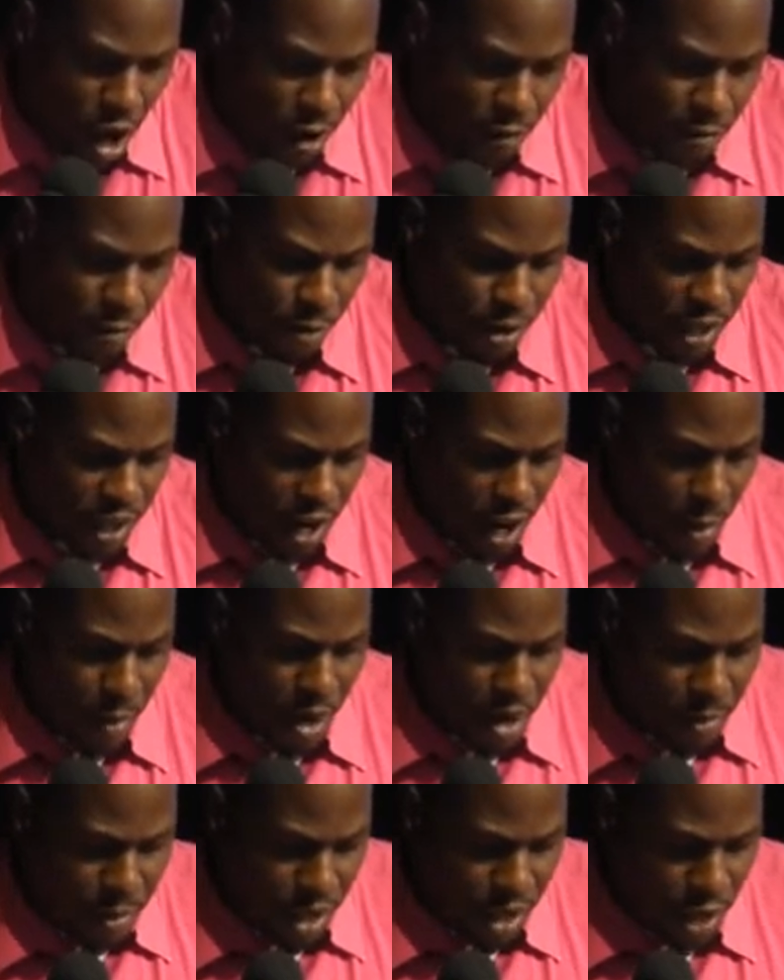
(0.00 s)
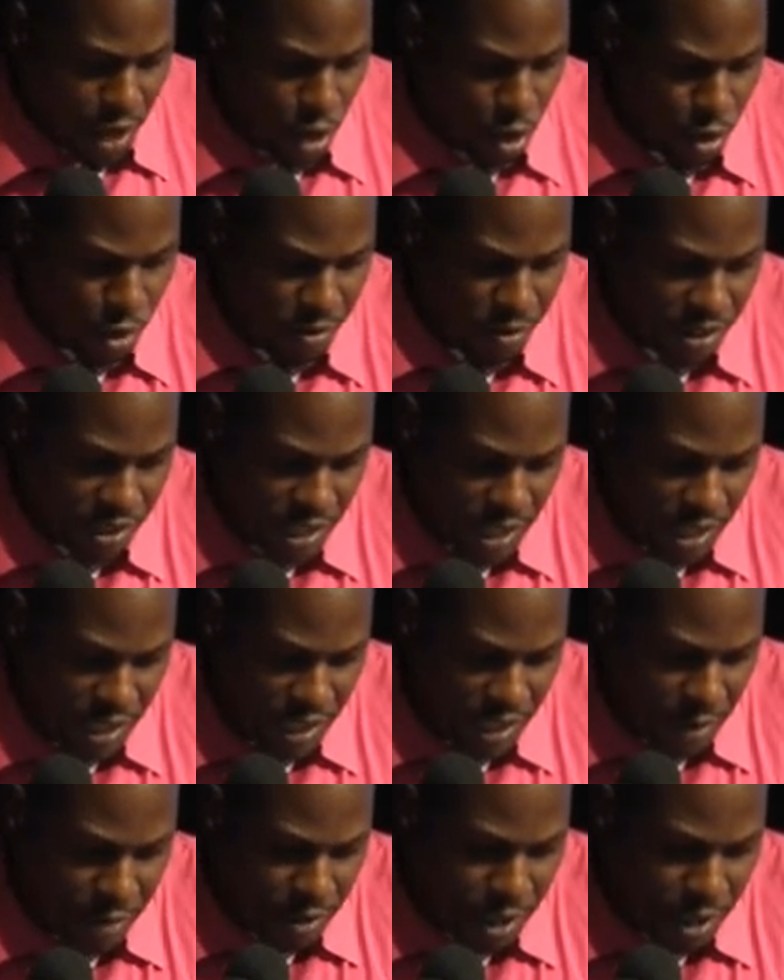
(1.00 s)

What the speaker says: for the Caribbean medical universities if